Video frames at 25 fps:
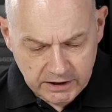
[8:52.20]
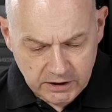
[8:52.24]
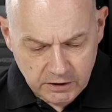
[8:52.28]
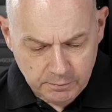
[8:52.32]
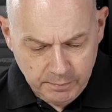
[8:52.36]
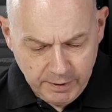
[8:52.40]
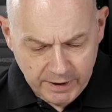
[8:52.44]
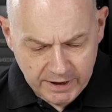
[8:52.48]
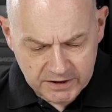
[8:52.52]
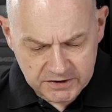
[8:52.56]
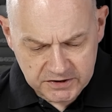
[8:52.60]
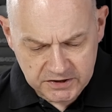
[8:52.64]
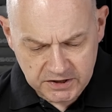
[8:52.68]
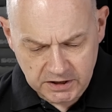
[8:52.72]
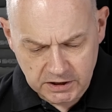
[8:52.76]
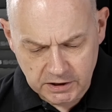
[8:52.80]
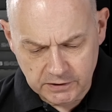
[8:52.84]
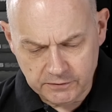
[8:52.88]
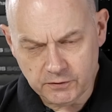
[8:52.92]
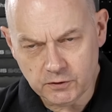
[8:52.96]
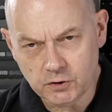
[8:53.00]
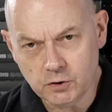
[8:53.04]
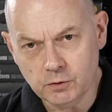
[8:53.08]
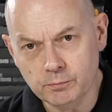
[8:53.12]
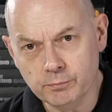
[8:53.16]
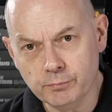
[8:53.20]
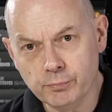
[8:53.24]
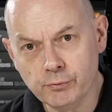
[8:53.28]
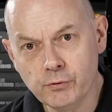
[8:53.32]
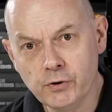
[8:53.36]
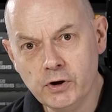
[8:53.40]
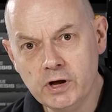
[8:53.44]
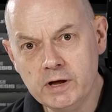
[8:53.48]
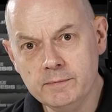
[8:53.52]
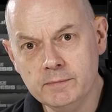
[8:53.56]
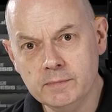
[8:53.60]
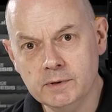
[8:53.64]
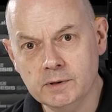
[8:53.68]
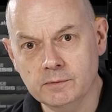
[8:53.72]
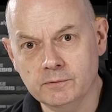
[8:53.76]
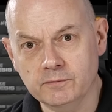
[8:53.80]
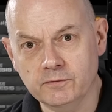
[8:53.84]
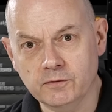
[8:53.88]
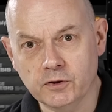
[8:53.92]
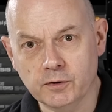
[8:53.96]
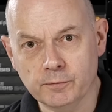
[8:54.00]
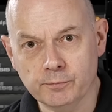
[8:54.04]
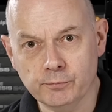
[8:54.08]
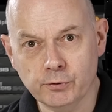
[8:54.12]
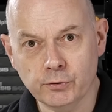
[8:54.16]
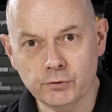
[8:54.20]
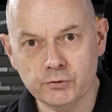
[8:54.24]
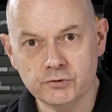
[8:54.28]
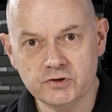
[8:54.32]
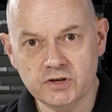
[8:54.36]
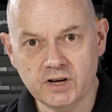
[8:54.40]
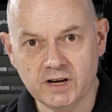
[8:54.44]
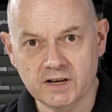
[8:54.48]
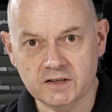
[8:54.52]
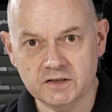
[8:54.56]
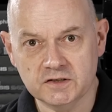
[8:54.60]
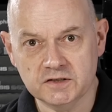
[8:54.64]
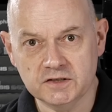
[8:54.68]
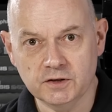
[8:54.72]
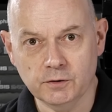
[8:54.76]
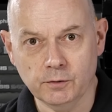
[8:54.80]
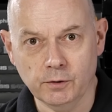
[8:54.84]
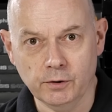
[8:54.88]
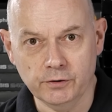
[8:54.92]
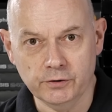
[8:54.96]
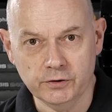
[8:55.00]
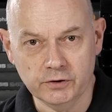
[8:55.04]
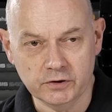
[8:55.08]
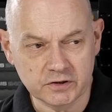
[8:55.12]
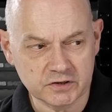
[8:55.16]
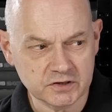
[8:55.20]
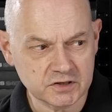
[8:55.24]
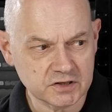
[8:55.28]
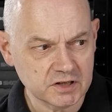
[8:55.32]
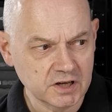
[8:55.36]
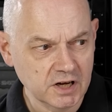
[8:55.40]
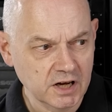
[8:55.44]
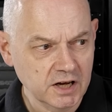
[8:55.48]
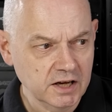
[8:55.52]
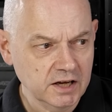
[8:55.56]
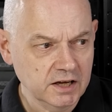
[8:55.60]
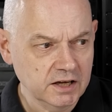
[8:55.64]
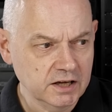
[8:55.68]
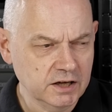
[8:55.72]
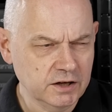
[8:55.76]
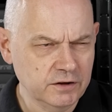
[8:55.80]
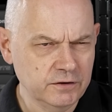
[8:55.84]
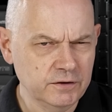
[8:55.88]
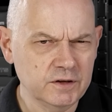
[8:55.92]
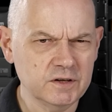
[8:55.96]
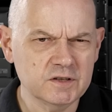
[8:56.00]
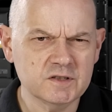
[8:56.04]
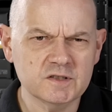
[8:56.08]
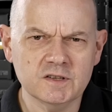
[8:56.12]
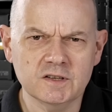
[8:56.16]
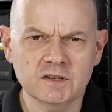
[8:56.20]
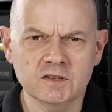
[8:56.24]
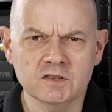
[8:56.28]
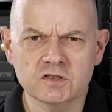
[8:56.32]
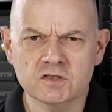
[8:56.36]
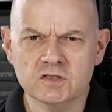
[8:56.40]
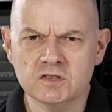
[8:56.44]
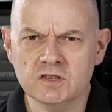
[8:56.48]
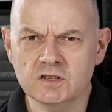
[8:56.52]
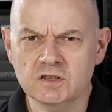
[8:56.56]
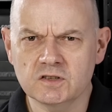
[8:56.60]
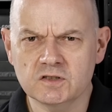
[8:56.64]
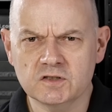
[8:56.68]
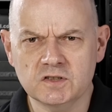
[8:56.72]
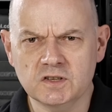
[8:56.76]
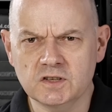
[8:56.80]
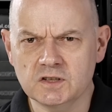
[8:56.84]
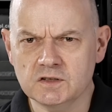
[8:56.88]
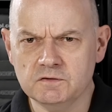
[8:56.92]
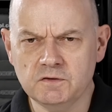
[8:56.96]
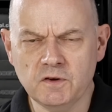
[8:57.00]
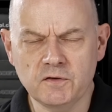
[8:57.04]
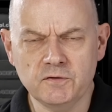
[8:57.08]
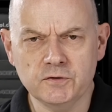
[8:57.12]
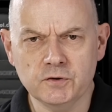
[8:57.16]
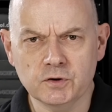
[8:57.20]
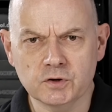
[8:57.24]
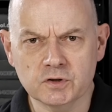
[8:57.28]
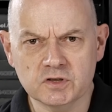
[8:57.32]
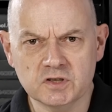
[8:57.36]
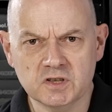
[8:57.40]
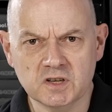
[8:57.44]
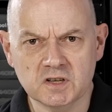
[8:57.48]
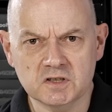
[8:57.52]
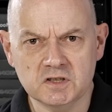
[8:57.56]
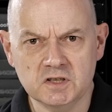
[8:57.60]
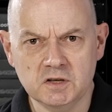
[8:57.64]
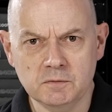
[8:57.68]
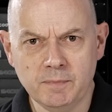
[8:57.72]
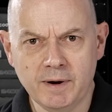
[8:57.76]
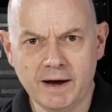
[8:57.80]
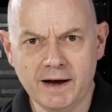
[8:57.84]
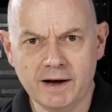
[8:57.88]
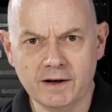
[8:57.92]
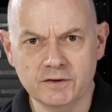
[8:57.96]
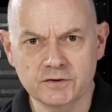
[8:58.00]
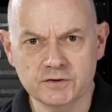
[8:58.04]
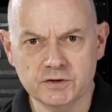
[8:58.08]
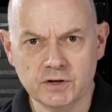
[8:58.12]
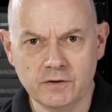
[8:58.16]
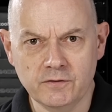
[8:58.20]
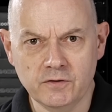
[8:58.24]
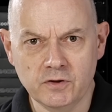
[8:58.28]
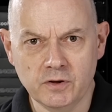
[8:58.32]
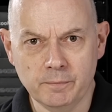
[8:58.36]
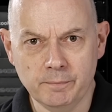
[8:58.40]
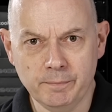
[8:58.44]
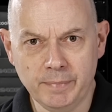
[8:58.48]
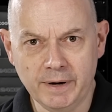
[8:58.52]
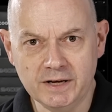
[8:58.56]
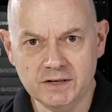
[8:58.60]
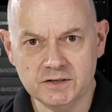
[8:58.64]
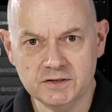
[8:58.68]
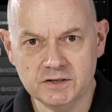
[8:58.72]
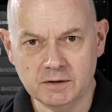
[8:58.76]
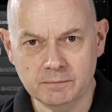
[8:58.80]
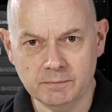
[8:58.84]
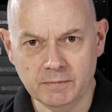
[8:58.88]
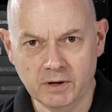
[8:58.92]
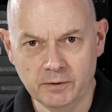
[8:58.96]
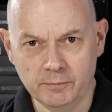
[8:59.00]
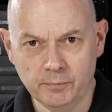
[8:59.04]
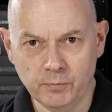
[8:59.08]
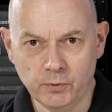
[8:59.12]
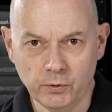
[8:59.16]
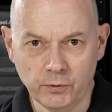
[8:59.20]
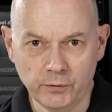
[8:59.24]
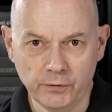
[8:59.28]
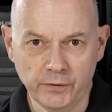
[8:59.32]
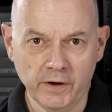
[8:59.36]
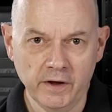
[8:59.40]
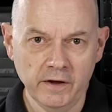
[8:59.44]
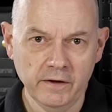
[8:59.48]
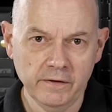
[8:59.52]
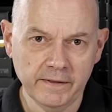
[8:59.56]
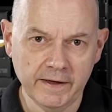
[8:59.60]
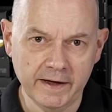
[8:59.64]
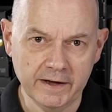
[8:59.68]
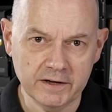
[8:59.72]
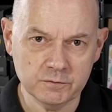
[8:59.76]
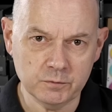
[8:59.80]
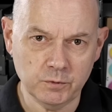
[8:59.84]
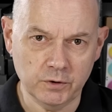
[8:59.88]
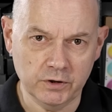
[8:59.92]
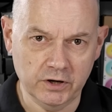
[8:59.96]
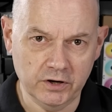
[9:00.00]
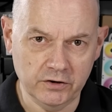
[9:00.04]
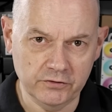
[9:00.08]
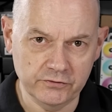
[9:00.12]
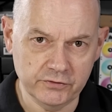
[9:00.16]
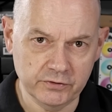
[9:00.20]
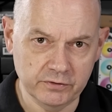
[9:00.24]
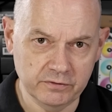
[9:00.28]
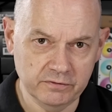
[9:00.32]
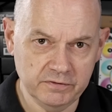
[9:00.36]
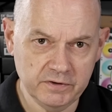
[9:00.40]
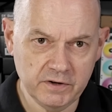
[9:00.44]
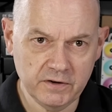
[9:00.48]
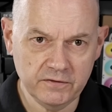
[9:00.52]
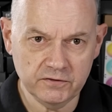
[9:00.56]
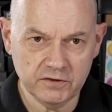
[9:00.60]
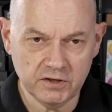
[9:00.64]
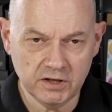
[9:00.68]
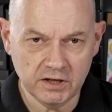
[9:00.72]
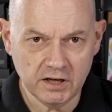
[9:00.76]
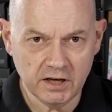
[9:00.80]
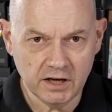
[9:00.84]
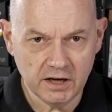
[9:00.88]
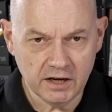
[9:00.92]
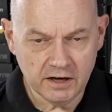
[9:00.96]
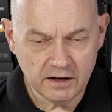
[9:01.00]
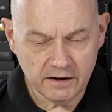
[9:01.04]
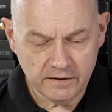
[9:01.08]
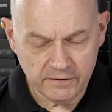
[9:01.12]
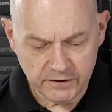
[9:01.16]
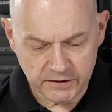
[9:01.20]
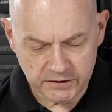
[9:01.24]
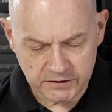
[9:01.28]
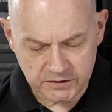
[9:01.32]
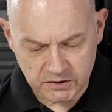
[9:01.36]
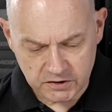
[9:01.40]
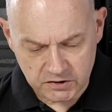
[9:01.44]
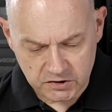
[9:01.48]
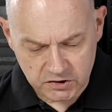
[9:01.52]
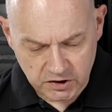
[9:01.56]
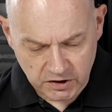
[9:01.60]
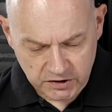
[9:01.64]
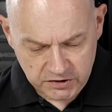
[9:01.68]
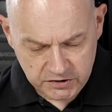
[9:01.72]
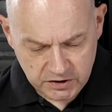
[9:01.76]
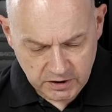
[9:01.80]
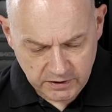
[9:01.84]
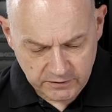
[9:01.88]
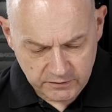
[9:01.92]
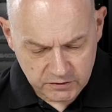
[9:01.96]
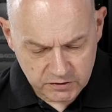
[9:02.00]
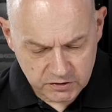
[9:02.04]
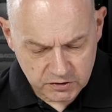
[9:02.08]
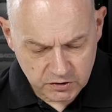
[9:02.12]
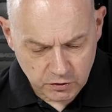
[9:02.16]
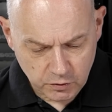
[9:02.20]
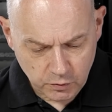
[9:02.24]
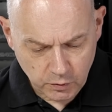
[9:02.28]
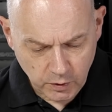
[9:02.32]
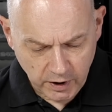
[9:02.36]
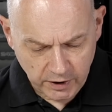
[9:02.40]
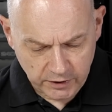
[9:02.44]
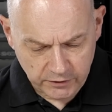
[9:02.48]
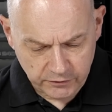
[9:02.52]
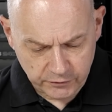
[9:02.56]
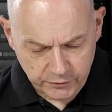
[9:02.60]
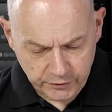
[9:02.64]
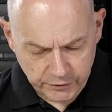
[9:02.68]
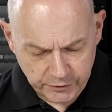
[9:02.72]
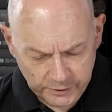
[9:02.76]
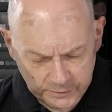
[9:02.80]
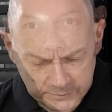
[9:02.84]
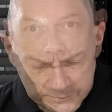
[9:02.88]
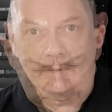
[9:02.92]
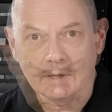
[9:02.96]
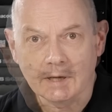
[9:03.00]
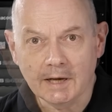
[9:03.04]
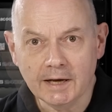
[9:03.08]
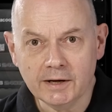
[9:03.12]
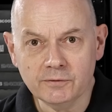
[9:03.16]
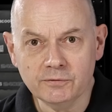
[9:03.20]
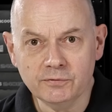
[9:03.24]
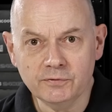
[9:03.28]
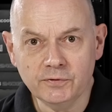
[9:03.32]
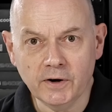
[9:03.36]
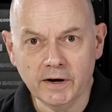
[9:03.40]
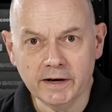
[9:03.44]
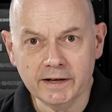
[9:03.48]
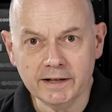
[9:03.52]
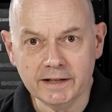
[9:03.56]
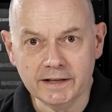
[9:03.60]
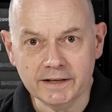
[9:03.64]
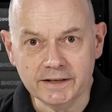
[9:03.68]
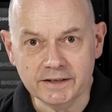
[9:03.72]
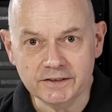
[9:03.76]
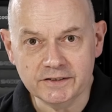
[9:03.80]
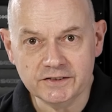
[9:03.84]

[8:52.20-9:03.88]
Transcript: you pay a significant premium for the Project Zero-ness. In this instance, it's 50 or 60 pounds over the basic motherboard. That's 150. This is just over 200. And finally,